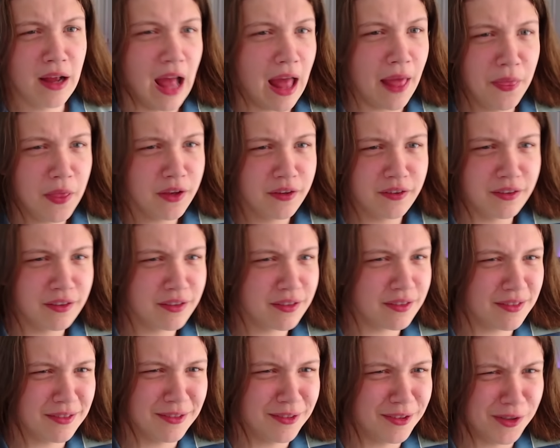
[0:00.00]
And this is,
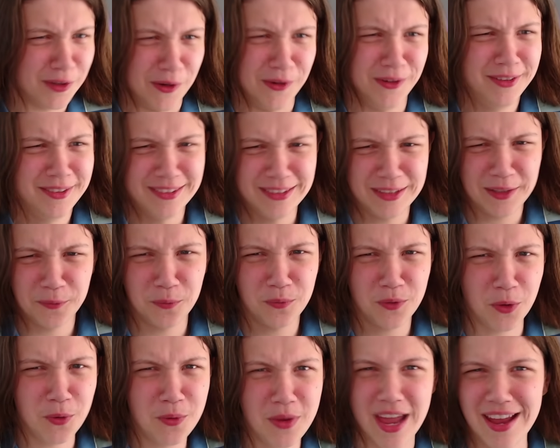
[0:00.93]
you know, like,
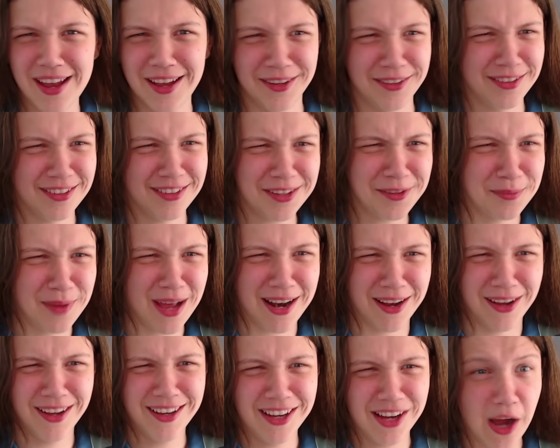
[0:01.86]
who cares? It doesn't
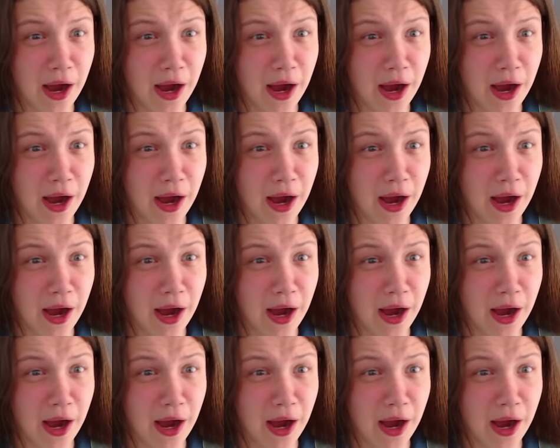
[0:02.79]
matter.